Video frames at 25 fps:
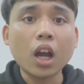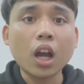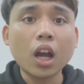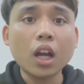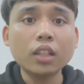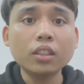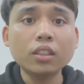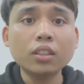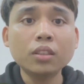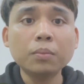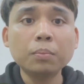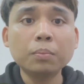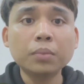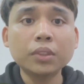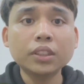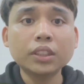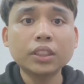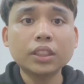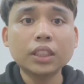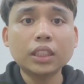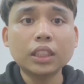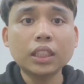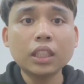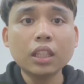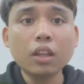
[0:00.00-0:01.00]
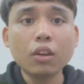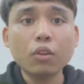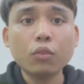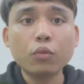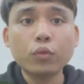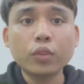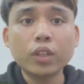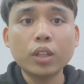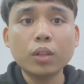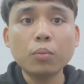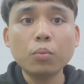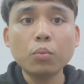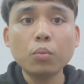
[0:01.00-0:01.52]
other person
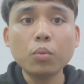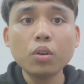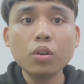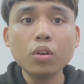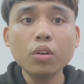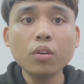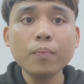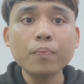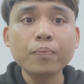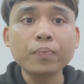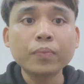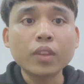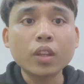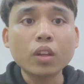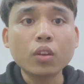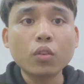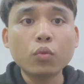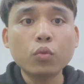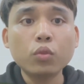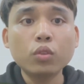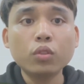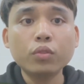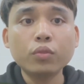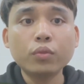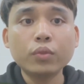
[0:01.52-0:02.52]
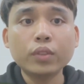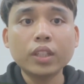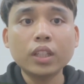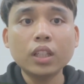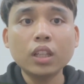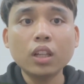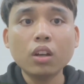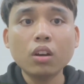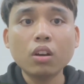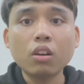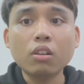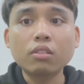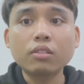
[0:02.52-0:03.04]
feel more
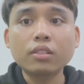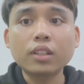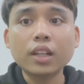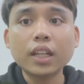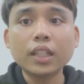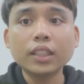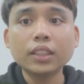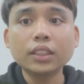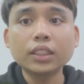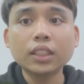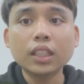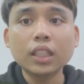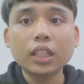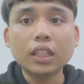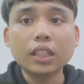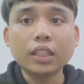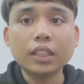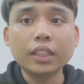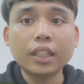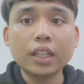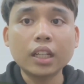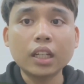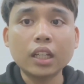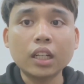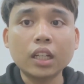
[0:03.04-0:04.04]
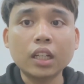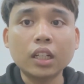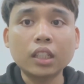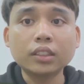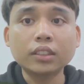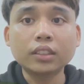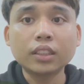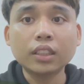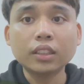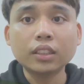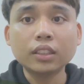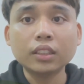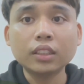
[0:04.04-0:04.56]
fulfilled or raise their
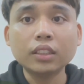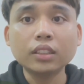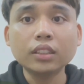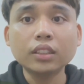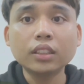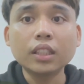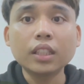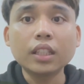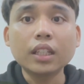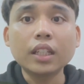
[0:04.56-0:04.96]
status,